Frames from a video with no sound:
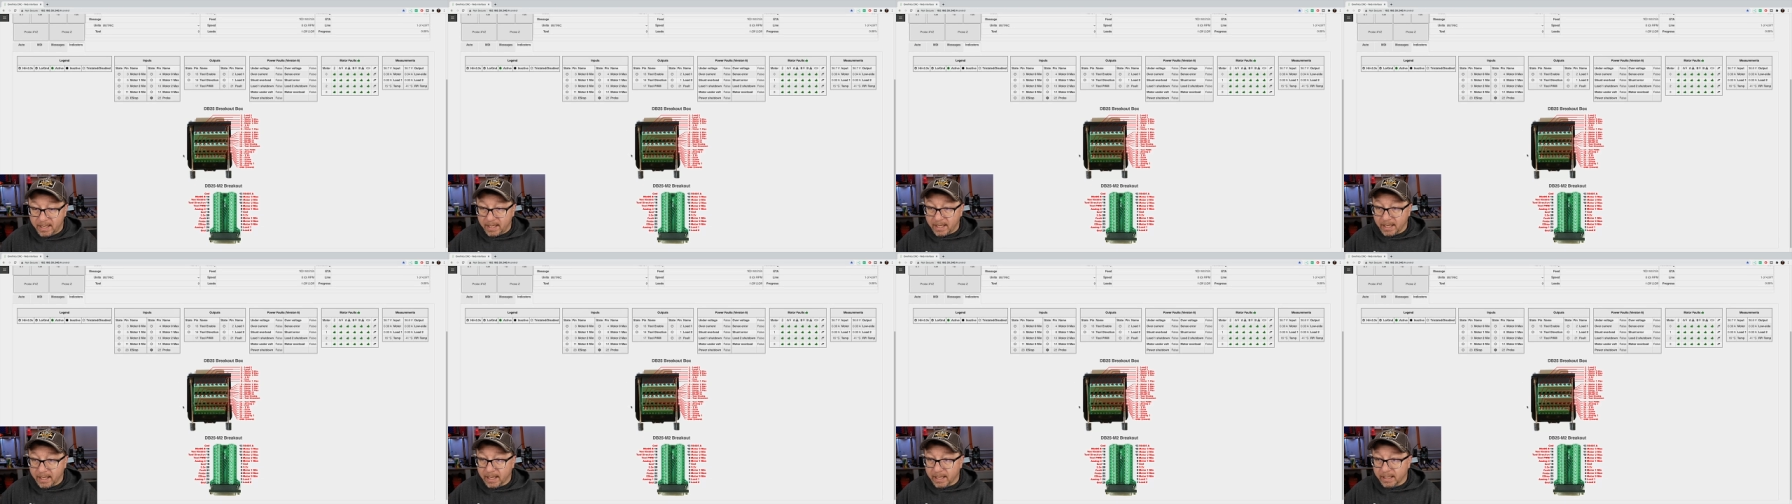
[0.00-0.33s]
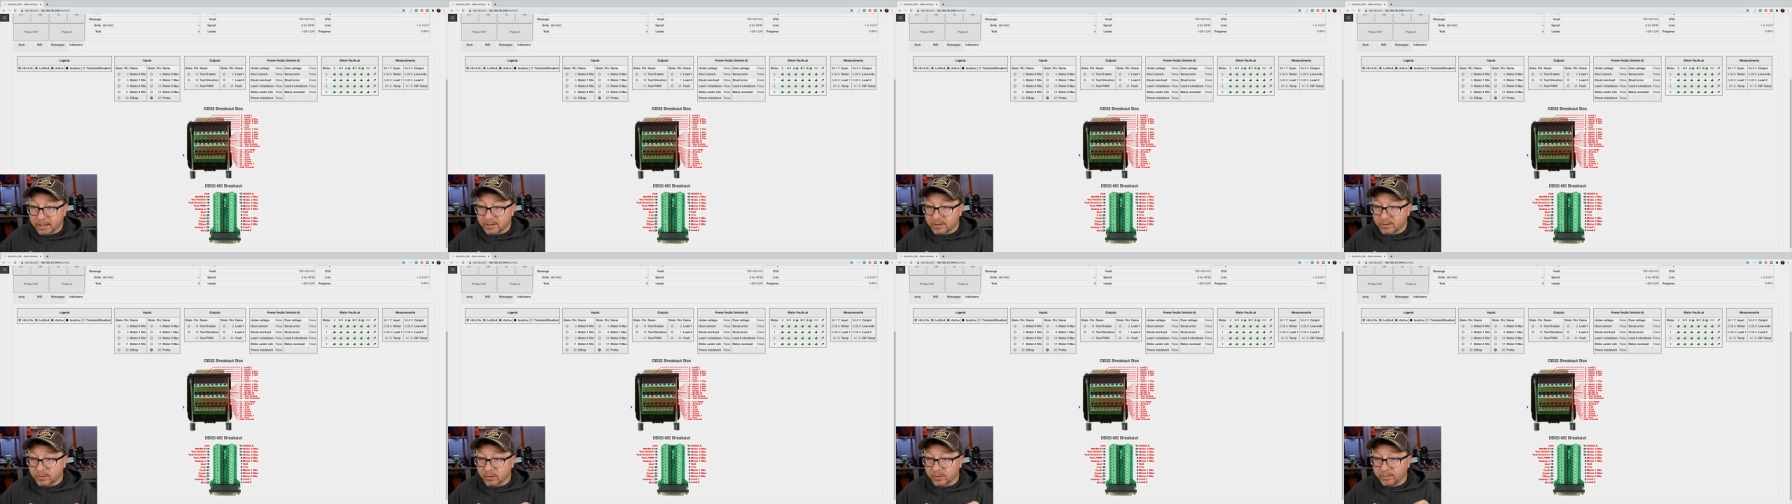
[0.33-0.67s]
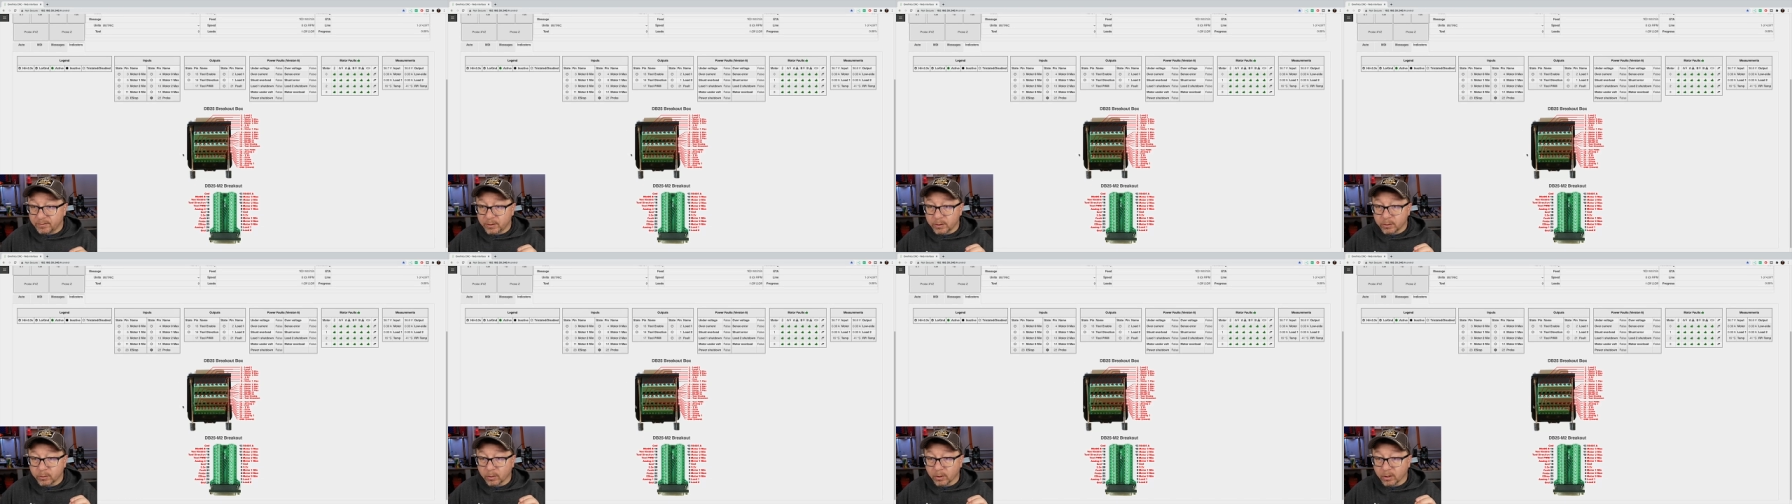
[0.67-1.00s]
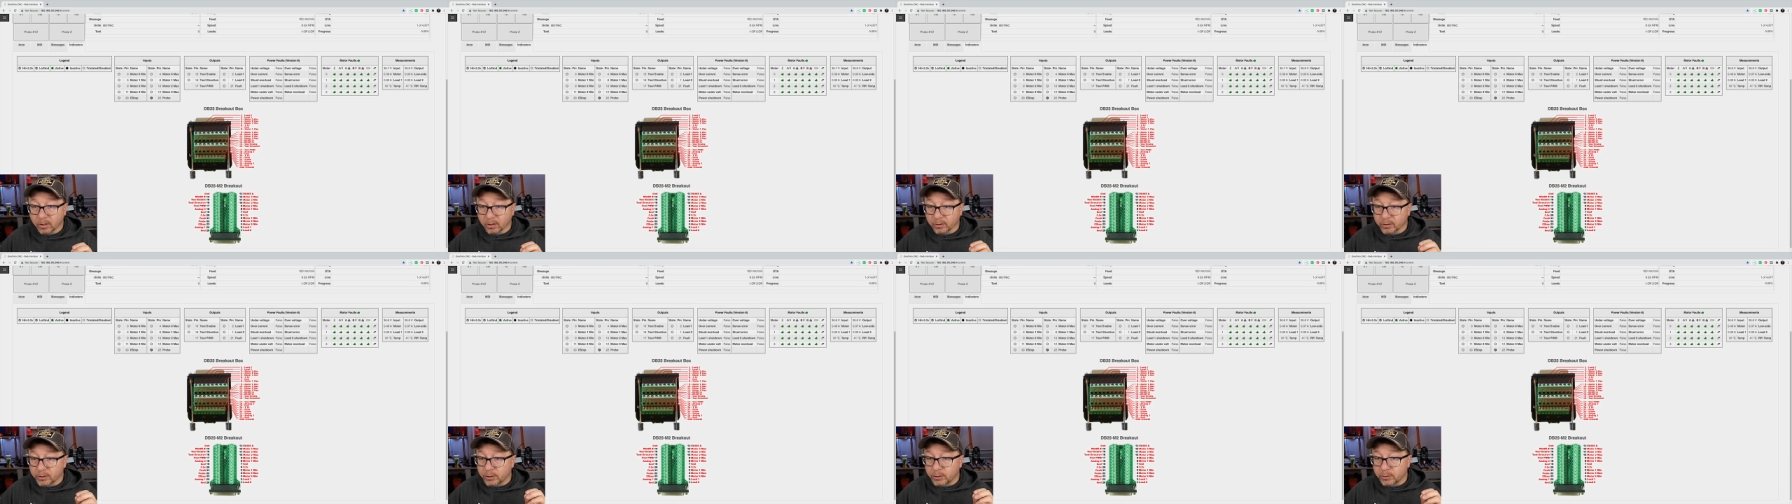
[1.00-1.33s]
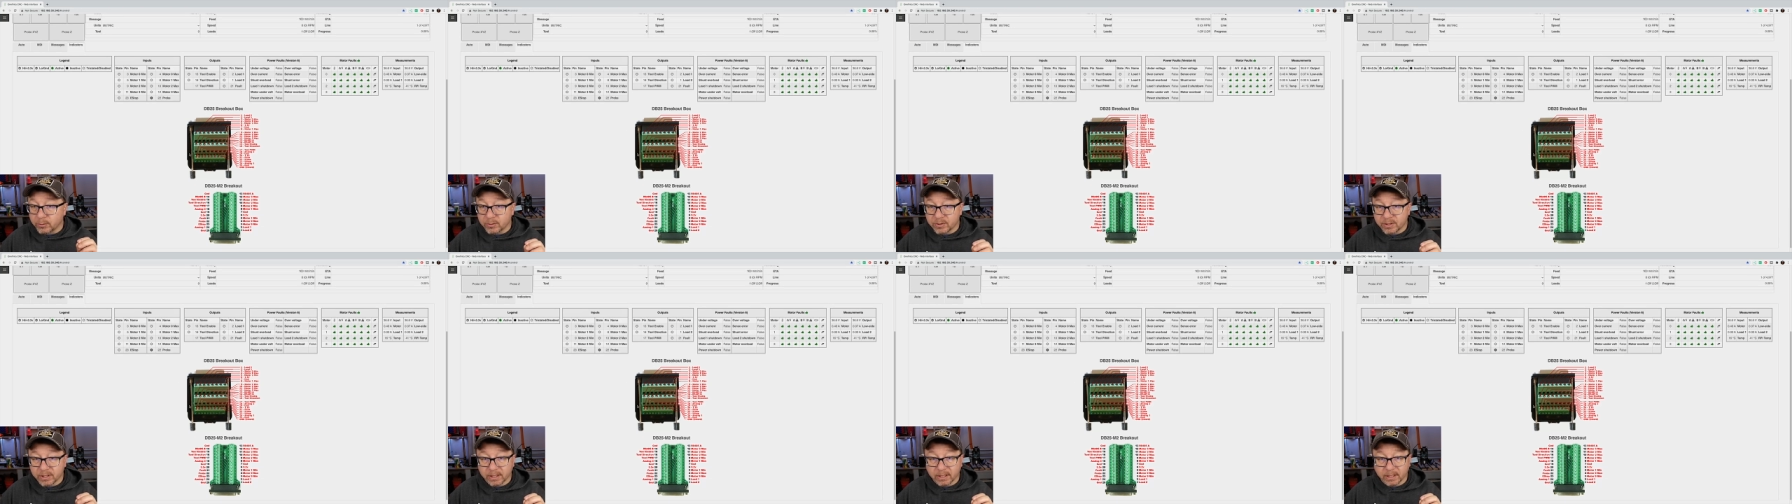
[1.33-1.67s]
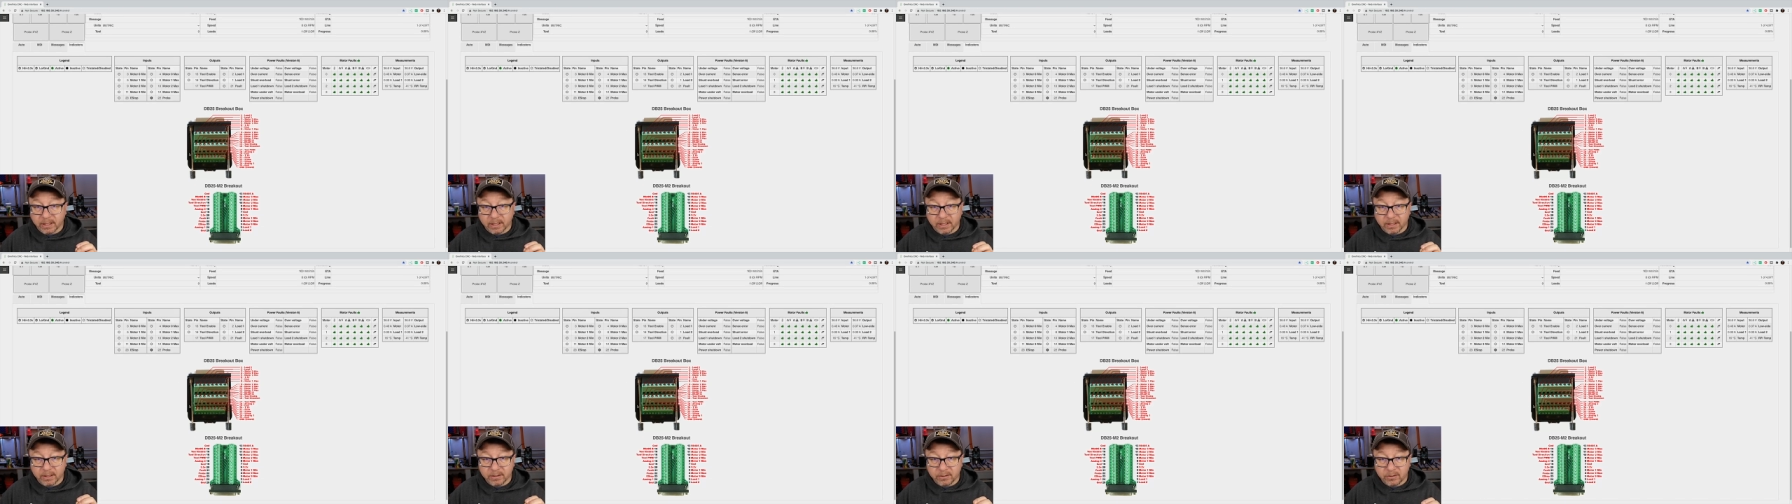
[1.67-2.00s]
And so if you are using
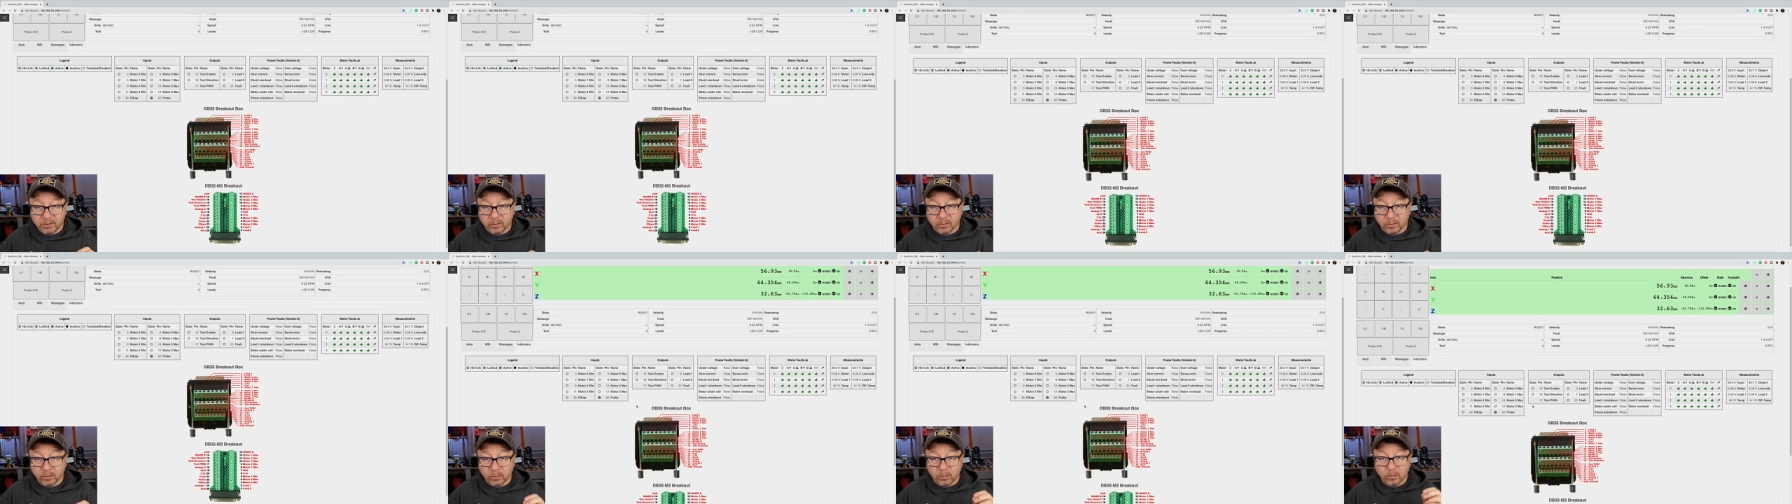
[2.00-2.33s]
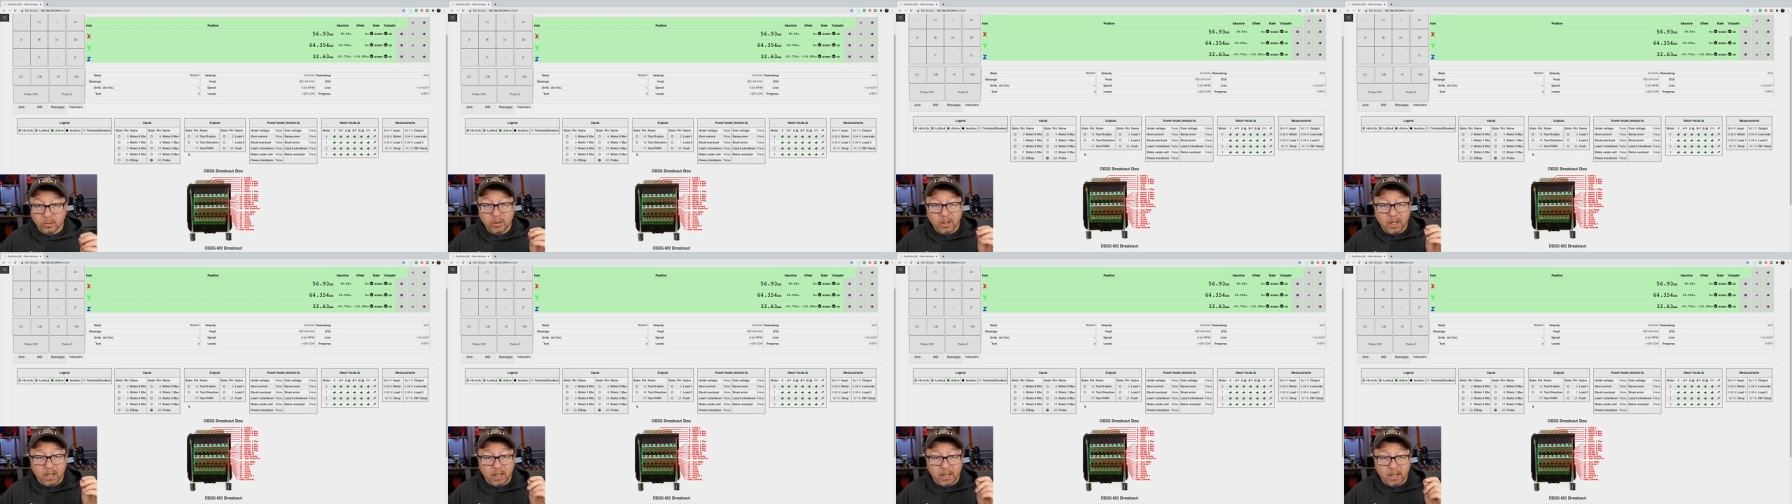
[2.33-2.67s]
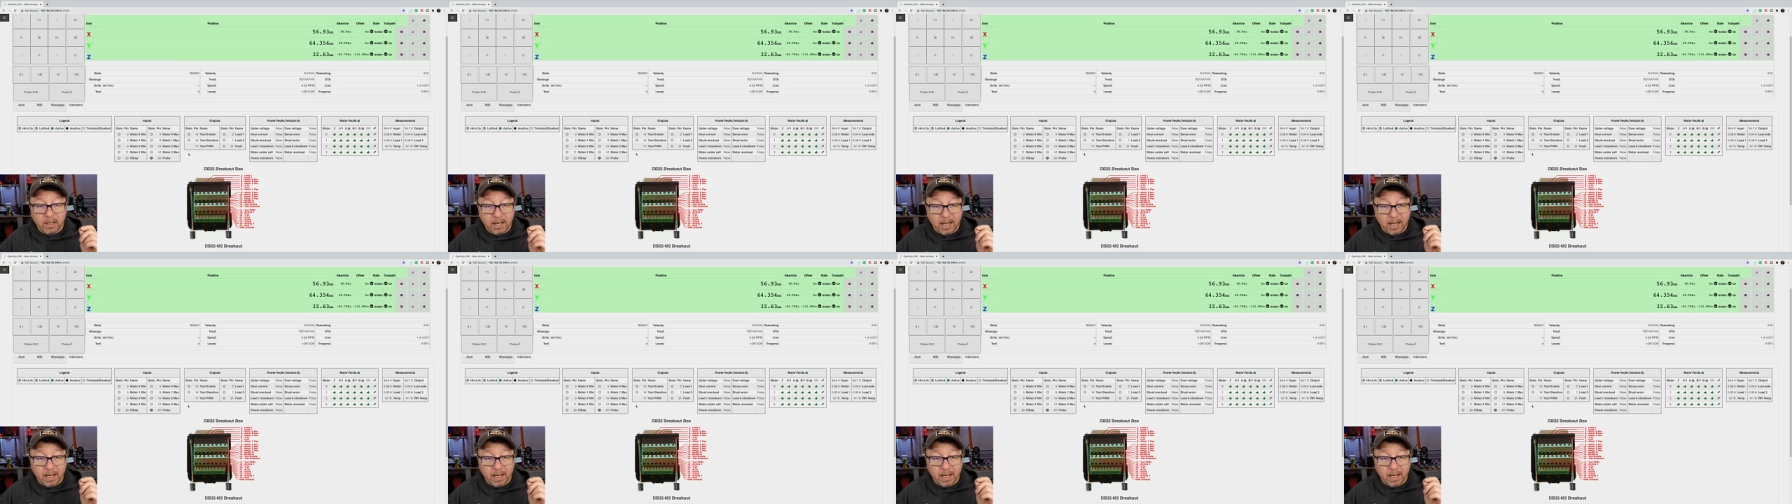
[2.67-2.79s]
it to uh,